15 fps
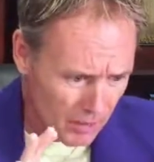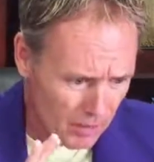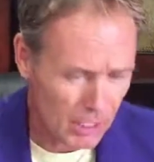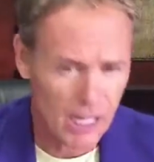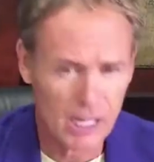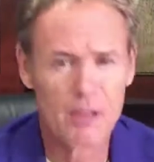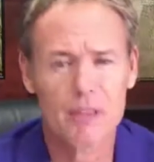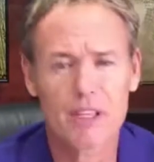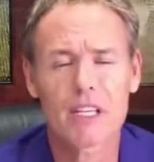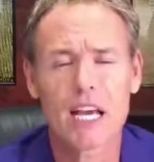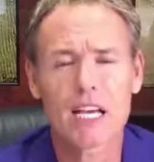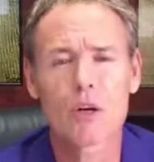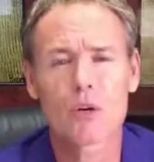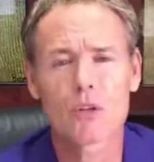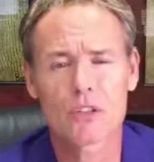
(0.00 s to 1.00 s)
than anything
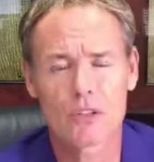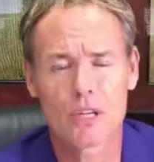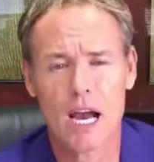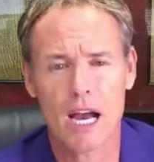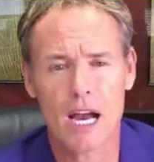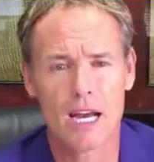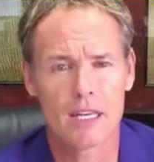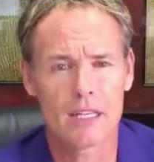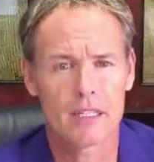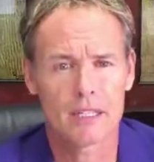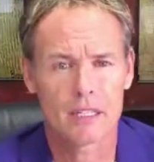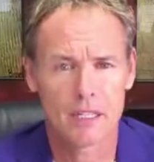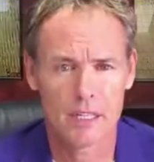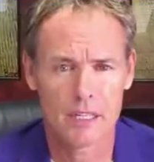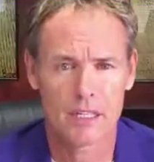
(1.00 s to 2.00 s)
that goes
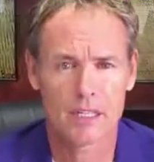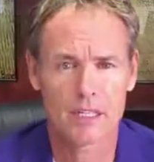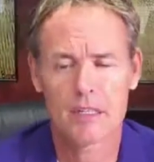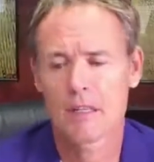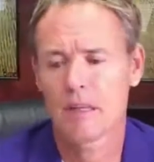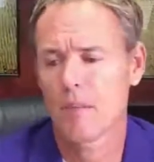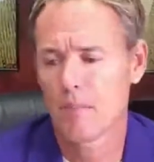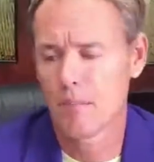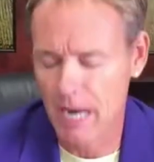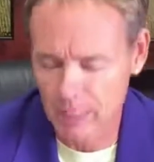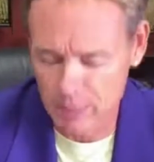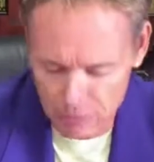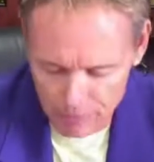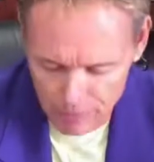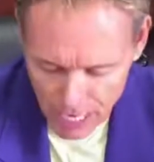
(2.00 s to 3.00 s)
on in
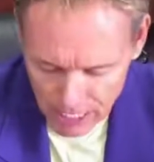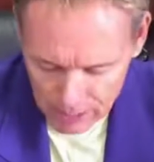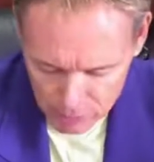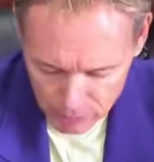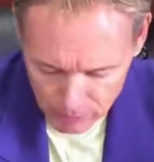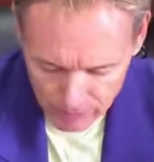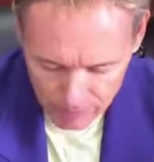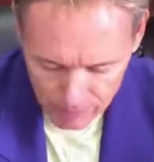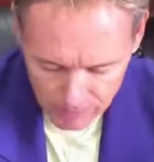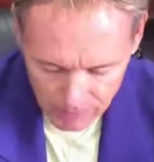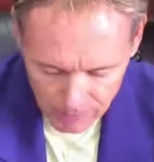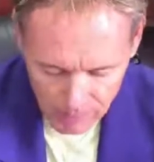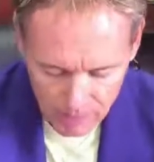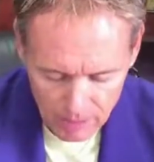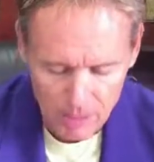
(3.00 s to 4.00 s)
manufacturing.
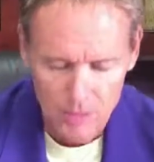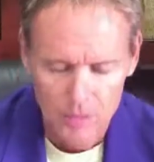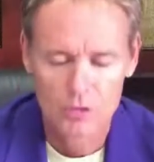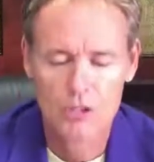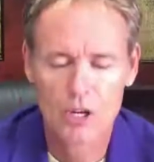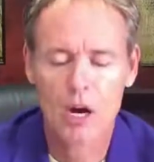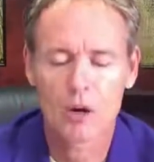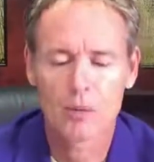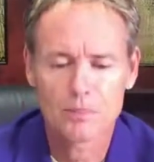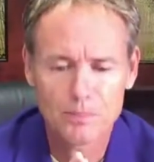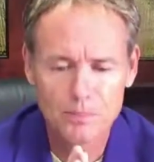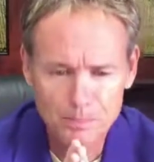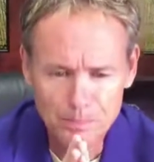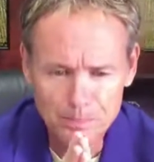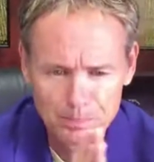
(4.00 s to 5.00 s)

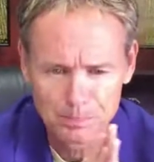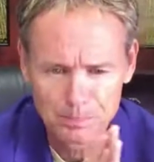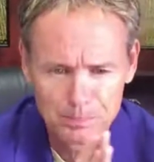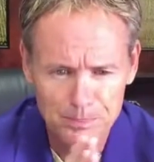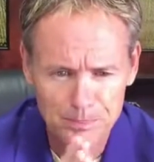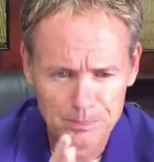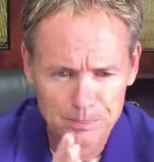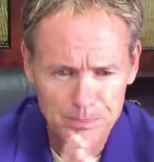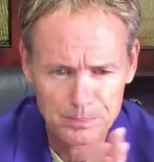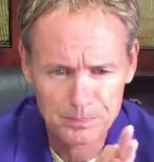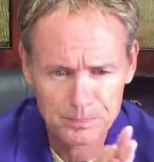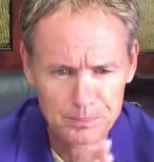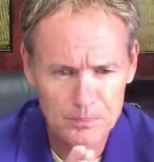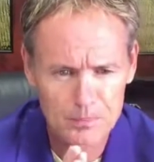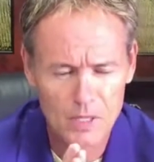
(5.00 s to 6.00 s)
So
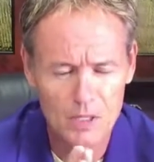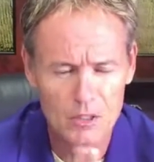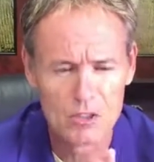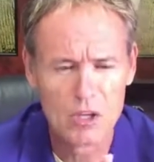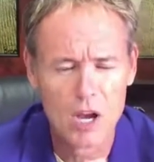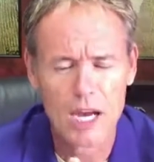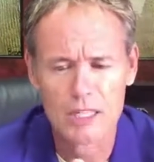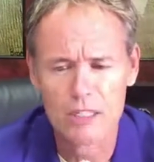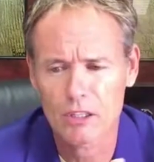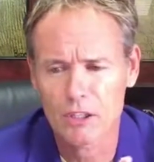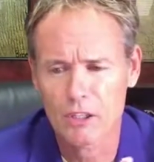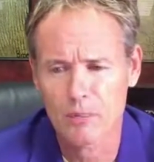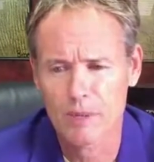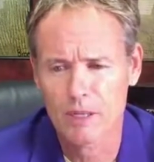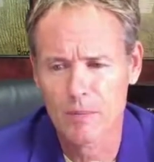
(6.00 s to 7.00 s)
let's talk a
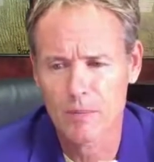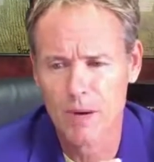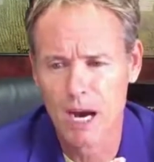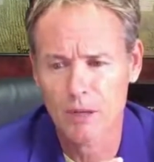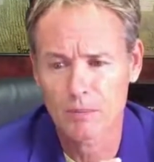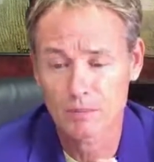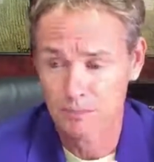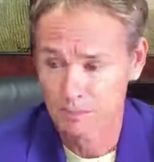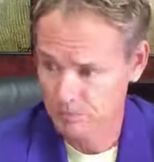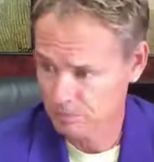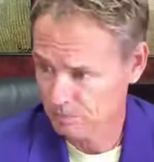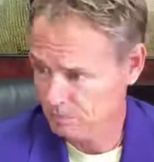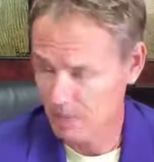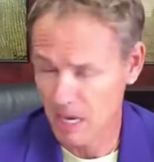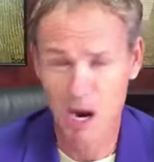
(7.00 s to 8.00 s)
little bit about
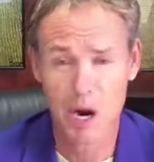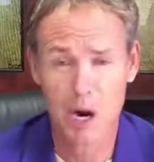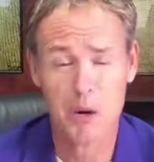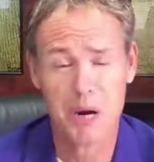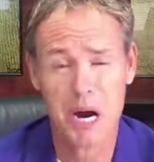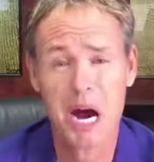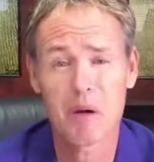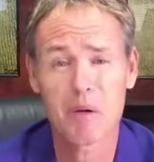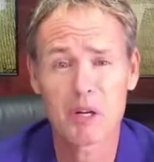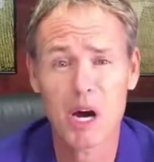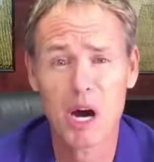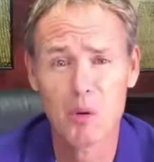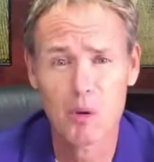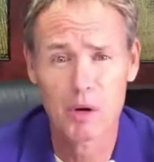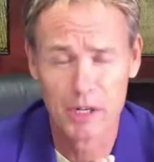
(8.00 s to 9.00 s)
how it
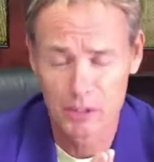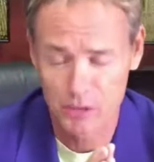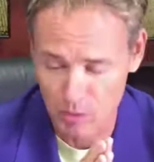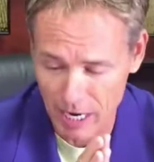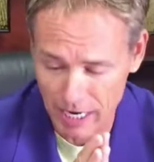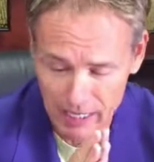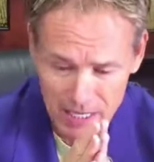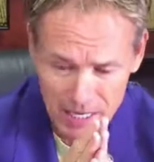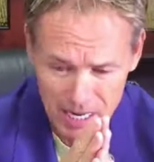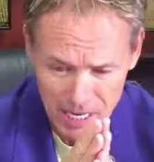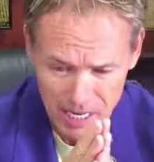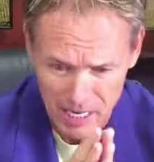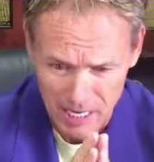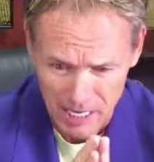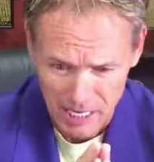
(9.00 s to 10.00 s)
all works, right?
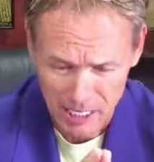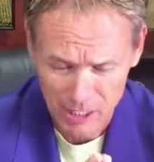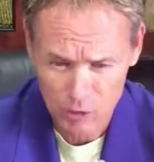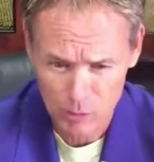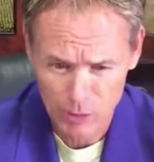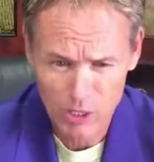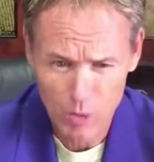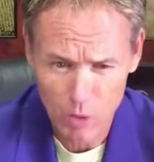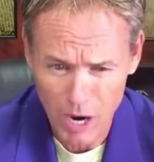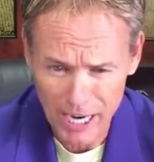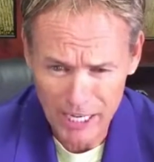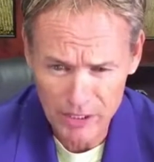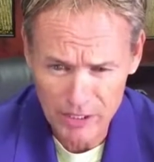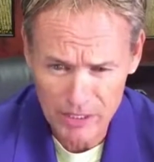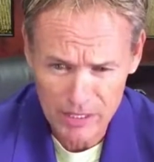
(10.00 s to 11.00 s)
It's
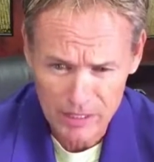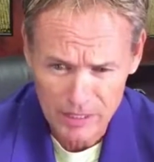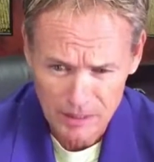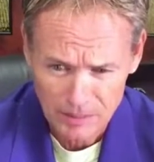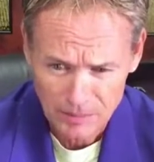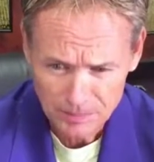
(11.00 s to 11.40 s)
required